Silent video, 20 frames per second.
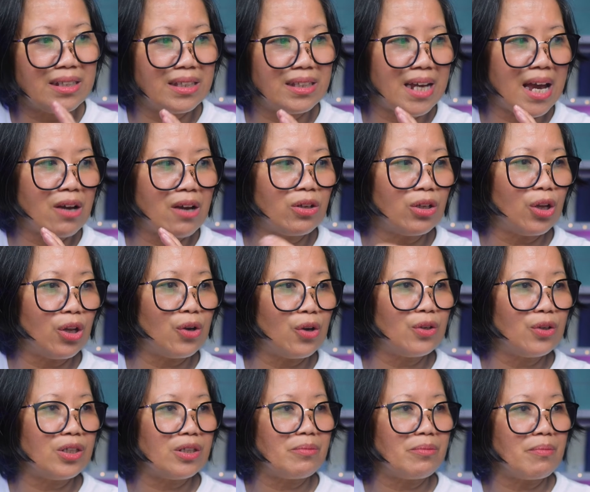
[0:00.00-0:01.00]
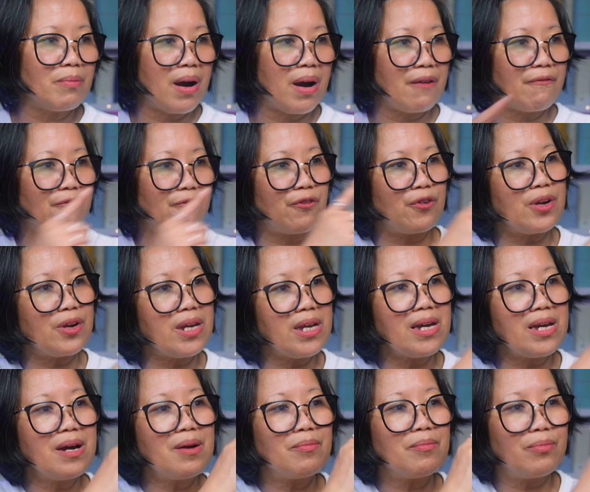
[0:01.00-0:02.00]
downloaded my free
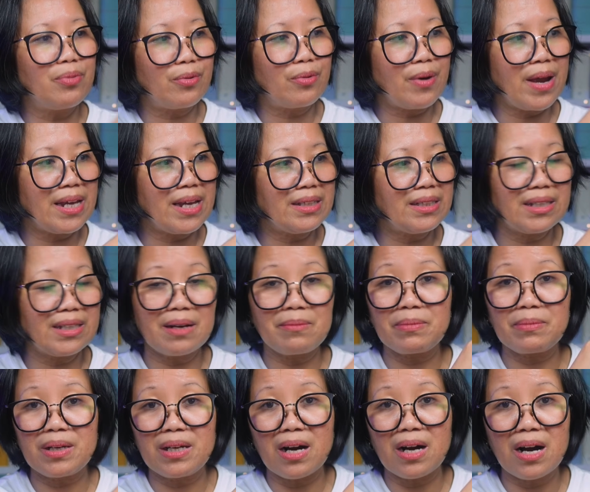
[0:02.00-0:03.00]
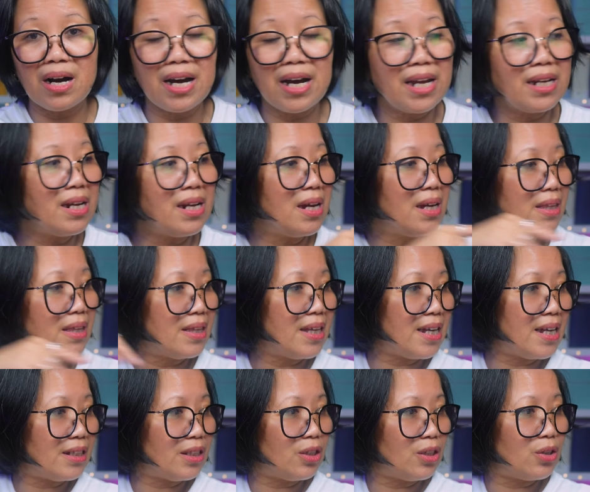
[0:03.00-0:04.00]
brain dump guide,
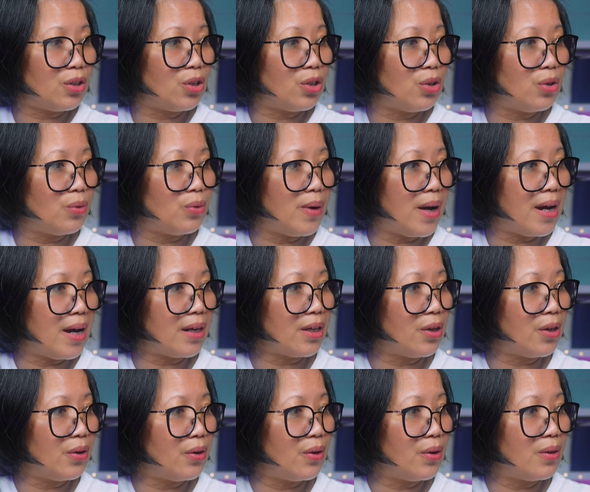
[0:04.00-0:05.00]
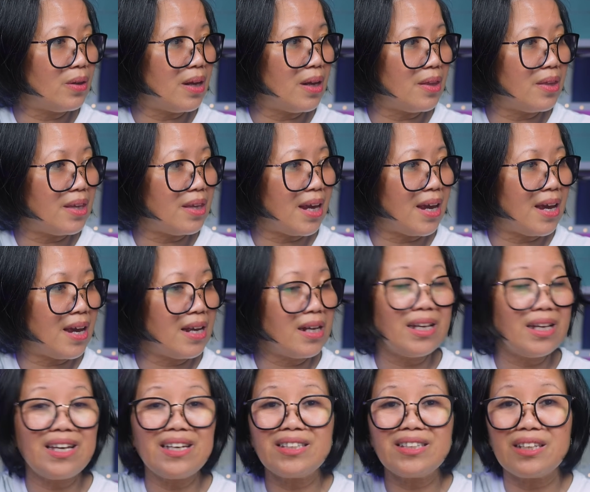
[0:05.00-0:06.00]
there's the QR code there.
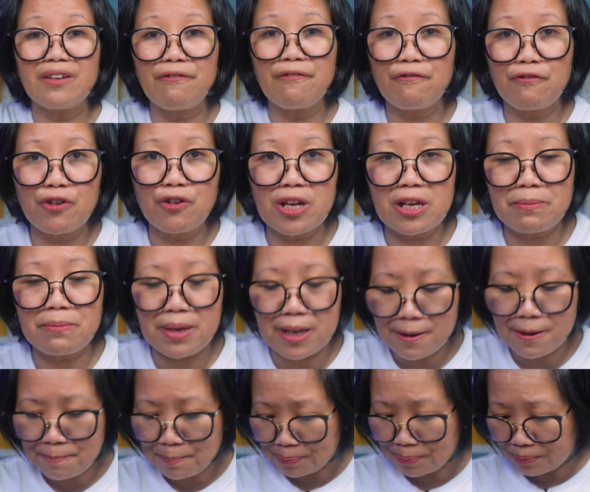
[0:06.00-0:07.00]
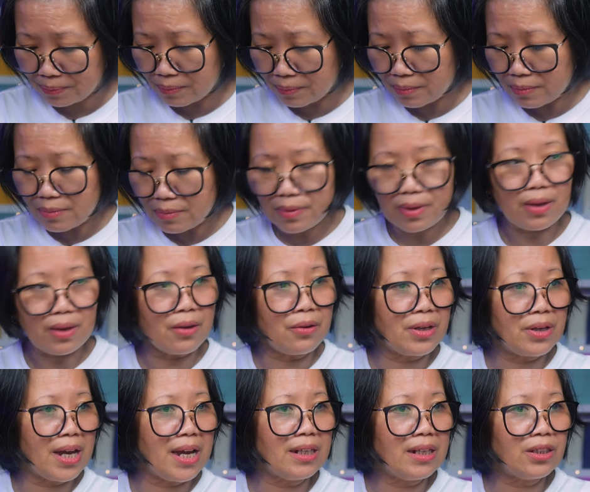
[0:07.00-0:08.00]
It's a freebie.
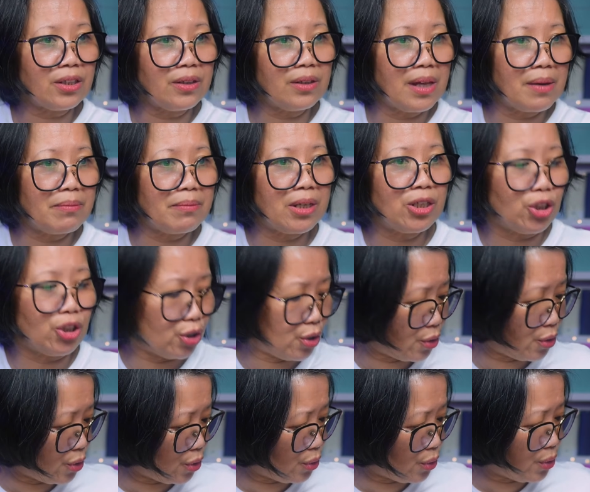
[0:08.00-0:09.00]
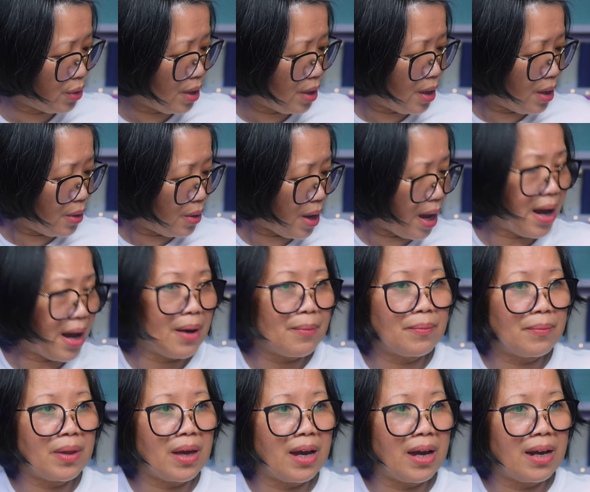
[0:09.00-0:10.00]
Okay, so let me show you
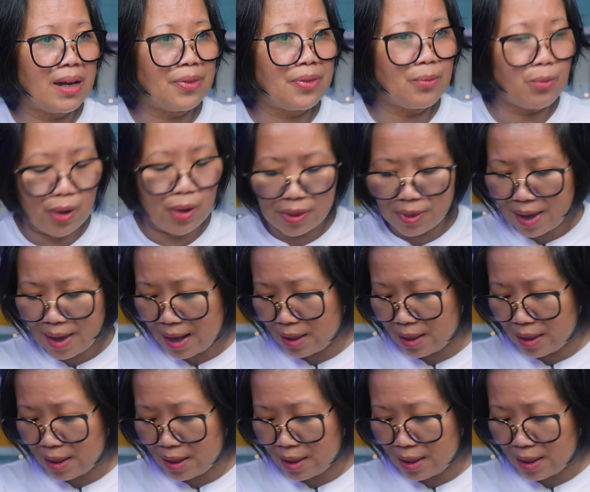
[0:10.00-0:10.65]
what that